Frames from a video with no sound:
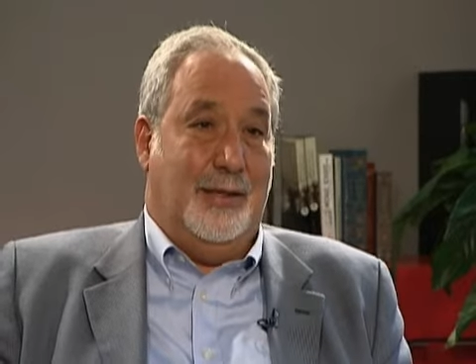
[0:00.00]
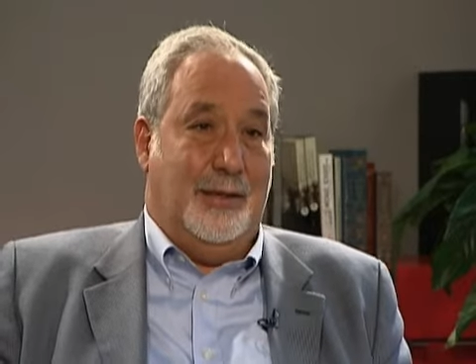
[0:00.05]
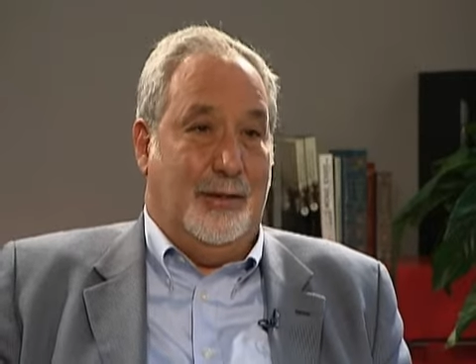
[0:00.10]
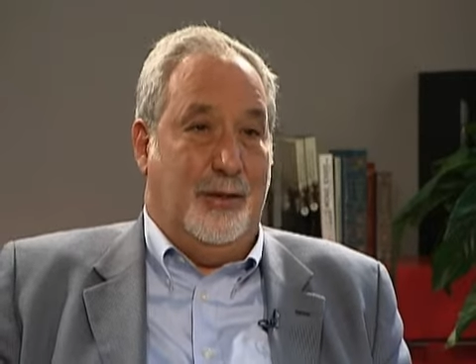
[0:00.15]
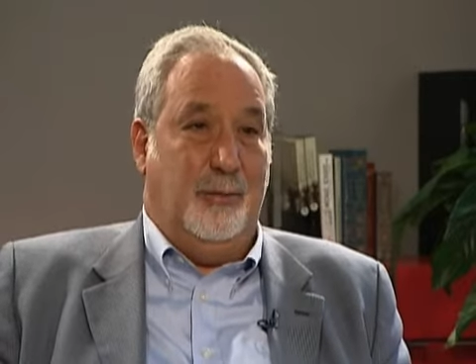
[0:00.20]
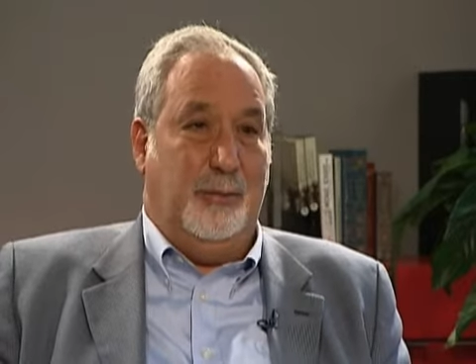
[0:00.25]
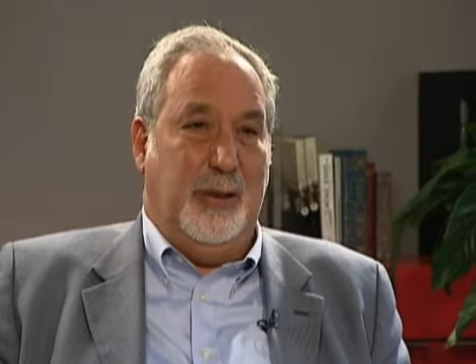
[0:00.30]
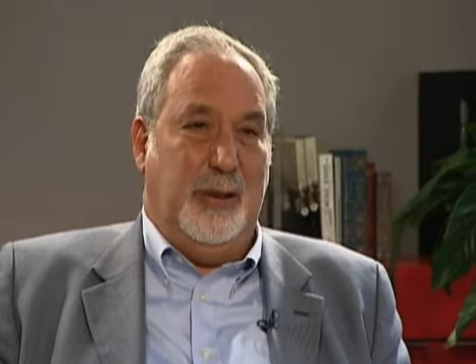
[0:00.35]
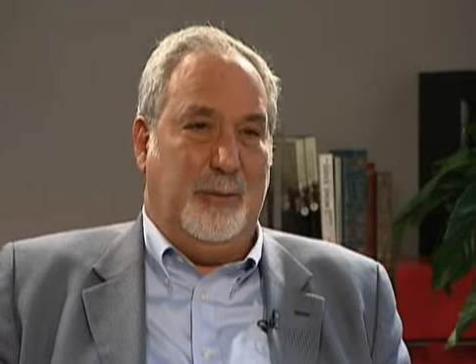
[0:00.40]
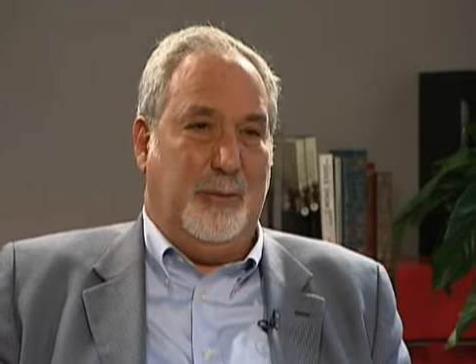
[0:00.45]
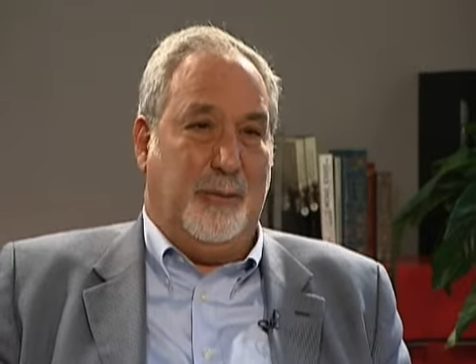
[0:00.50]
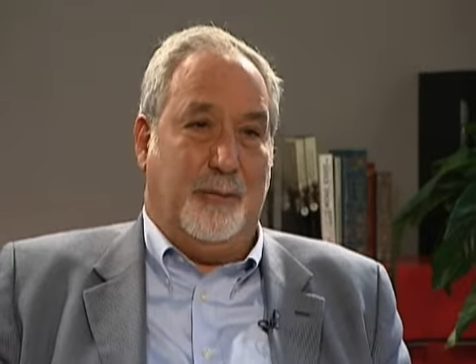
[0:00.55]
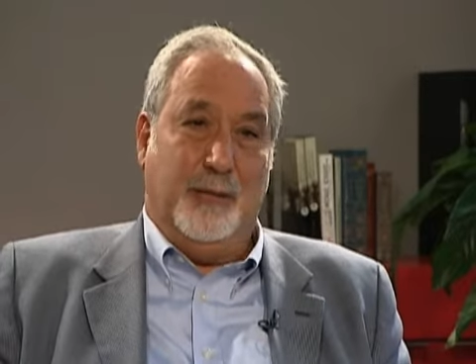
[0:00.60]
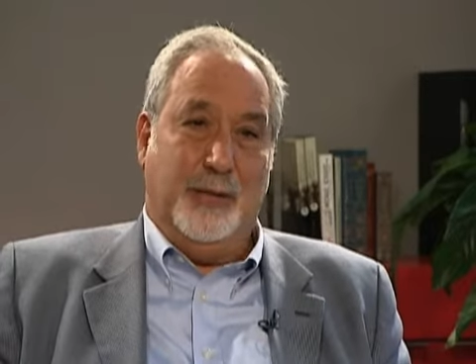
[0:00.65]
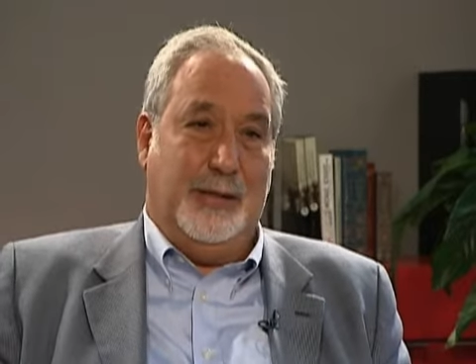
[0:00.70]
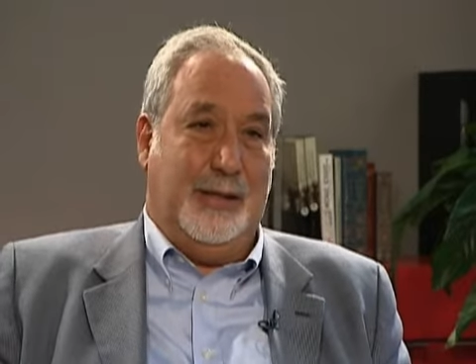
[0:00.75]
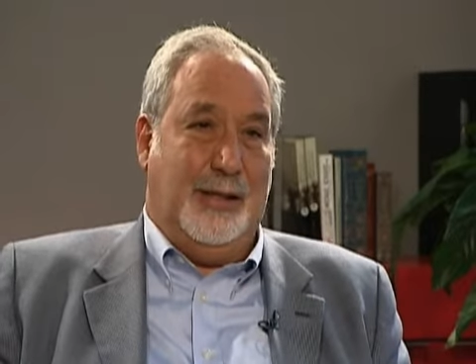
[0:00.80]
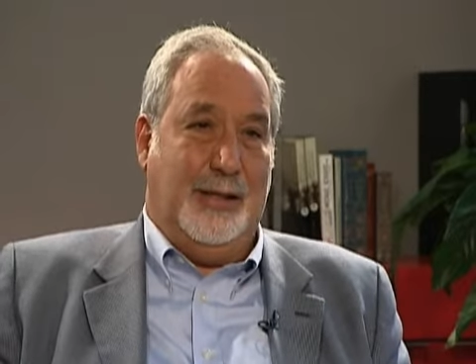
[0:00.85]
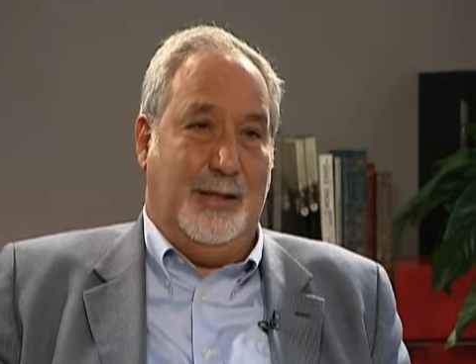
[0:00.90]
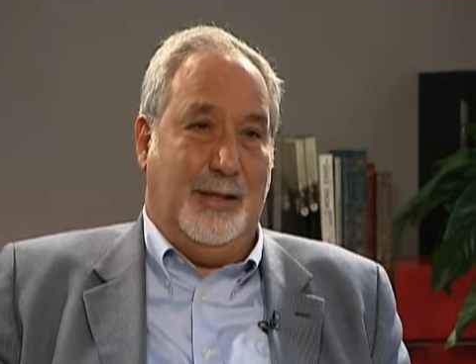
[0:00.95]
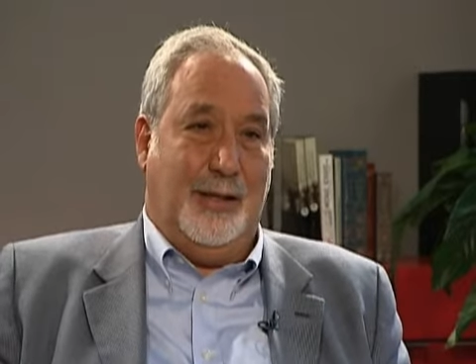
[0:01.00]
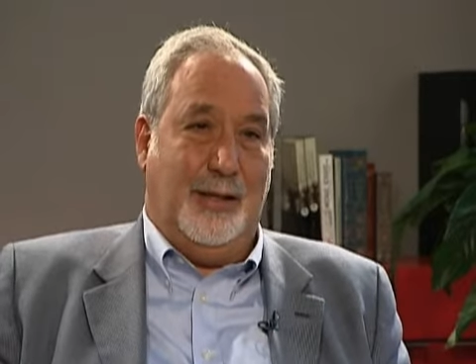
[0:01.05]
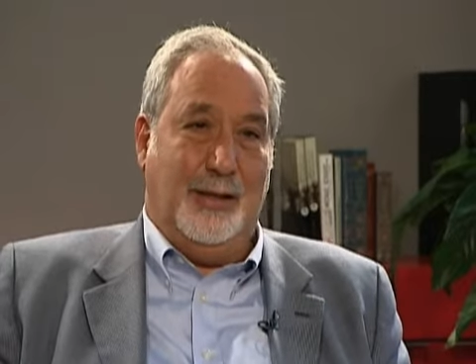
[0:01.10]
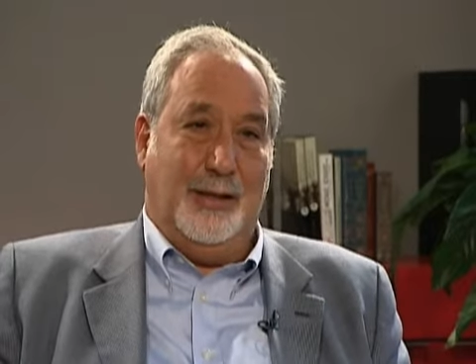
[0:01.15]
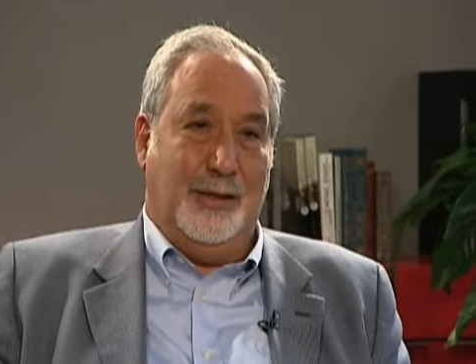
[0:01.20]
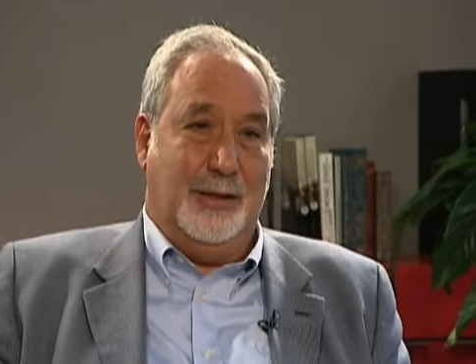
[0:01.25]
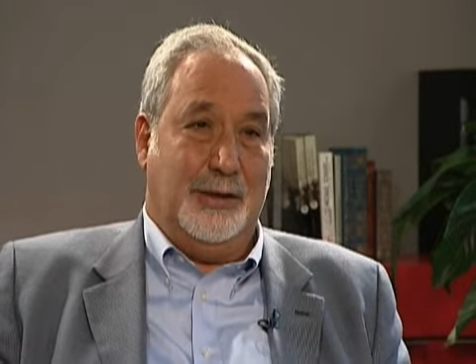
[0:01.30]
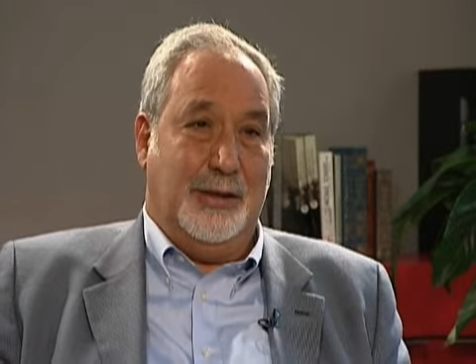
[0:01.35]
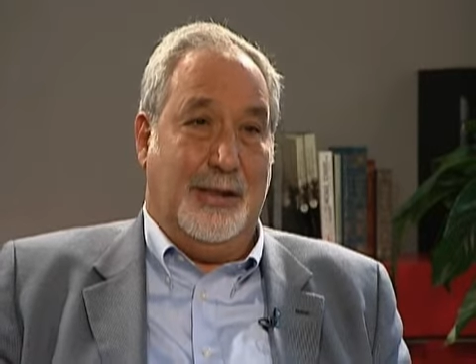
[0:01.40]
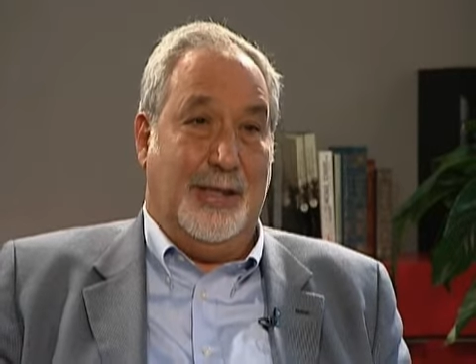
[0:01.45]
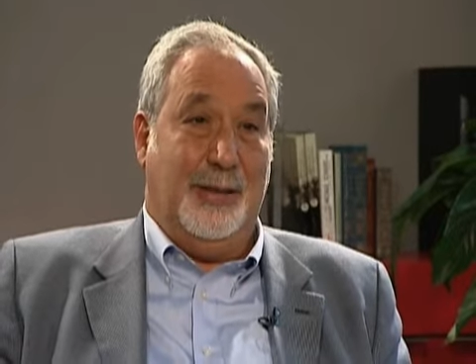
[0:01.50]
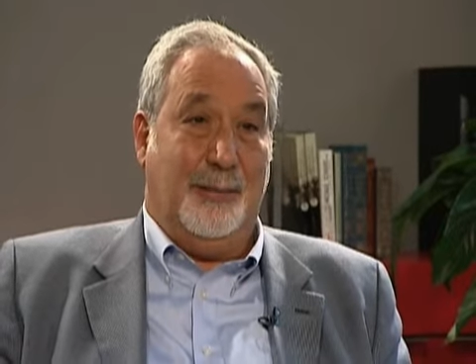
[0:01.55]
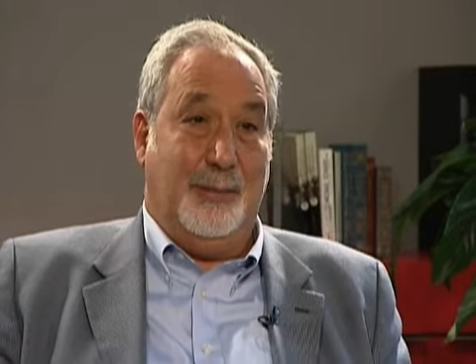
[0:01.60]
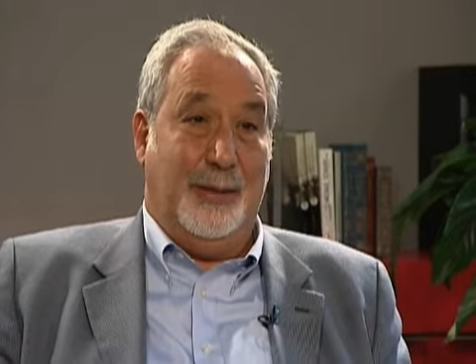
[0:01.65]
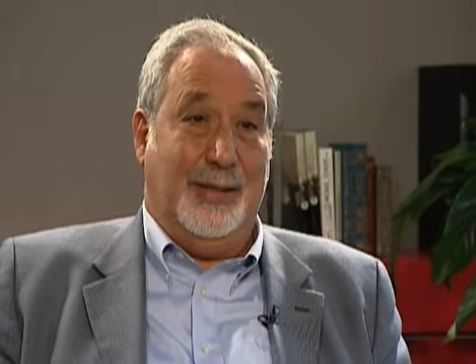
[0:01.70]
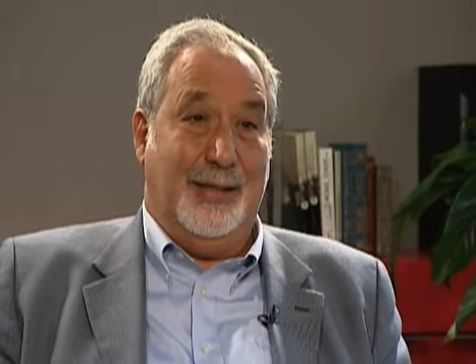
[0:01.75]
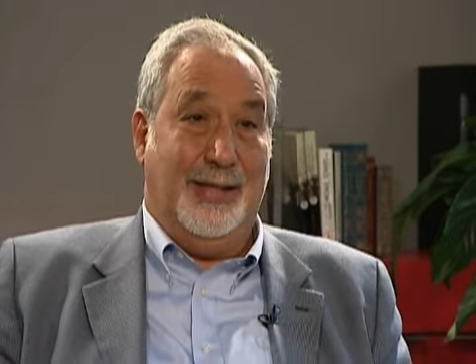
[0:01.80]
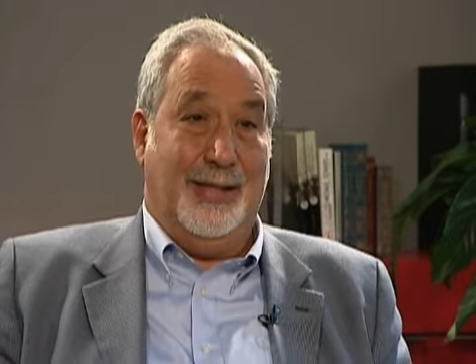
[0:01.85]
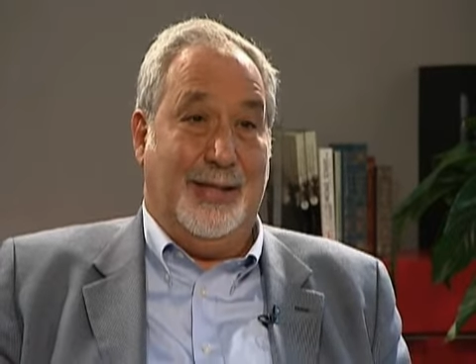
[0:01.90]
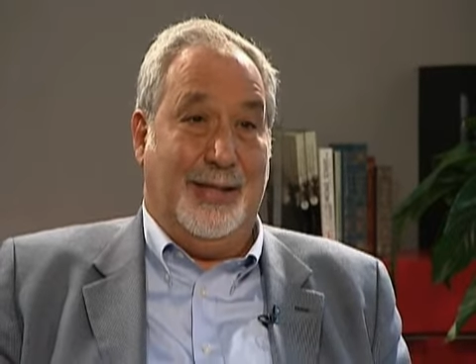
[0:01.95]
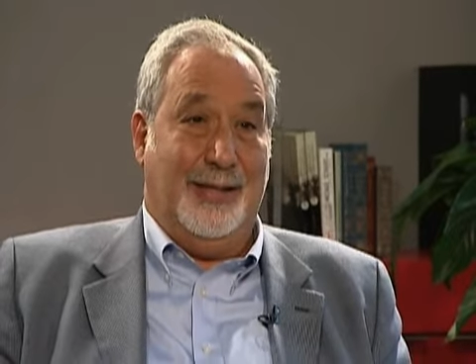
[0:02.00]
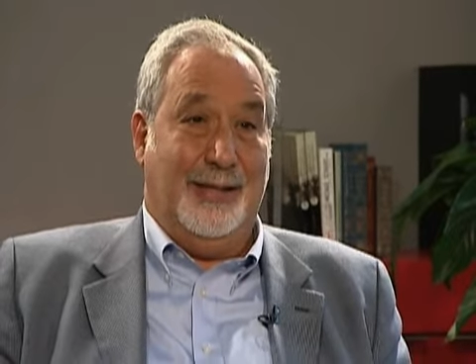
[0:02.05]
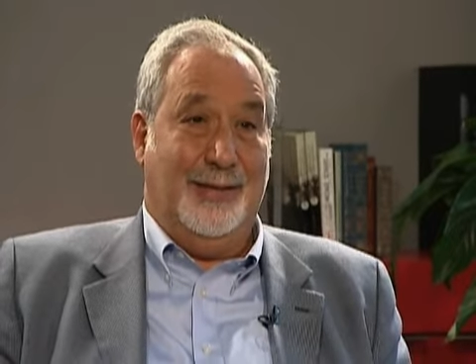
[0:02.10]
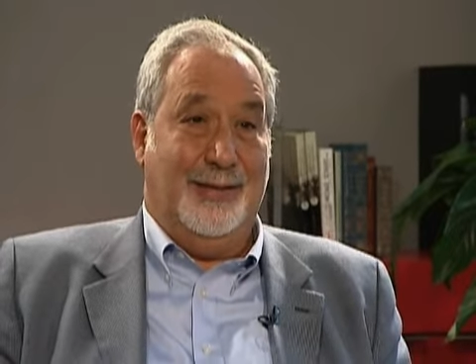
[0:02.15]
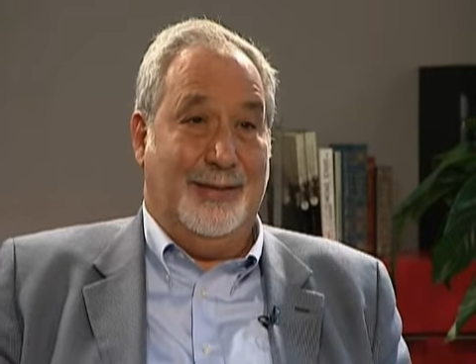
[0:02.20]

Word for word: 2 people for $10. You can't beat that.